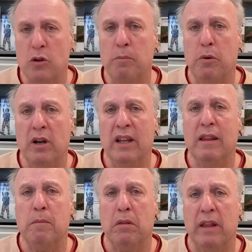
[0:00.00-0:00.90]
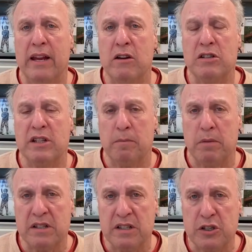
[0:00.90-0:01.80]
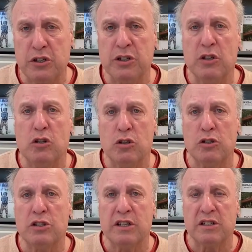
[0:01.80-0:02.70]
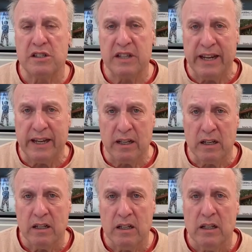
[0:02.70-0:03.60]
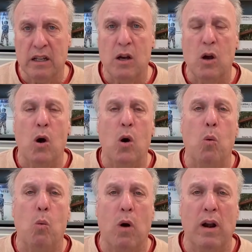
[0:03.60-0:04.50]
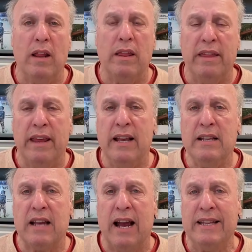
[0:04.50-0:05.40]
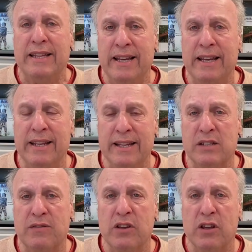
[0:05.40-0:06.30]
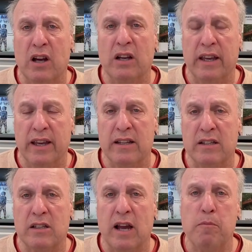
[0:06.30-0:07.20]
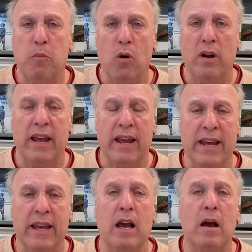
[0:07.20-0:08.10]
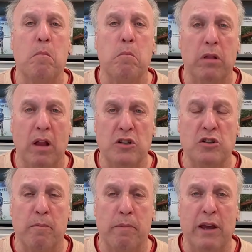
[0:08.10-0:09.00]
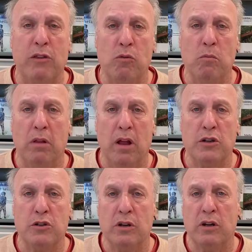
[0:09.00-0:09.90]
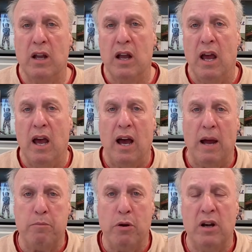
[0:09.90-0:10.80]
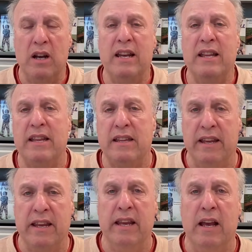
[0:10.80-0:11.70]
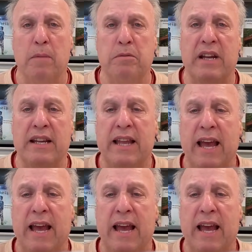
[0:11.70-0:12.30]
you're putting the players in a position to succeed. One of the things I did is, for young kids, I bought a plunger, bathroom plunger. I put it in the tee upside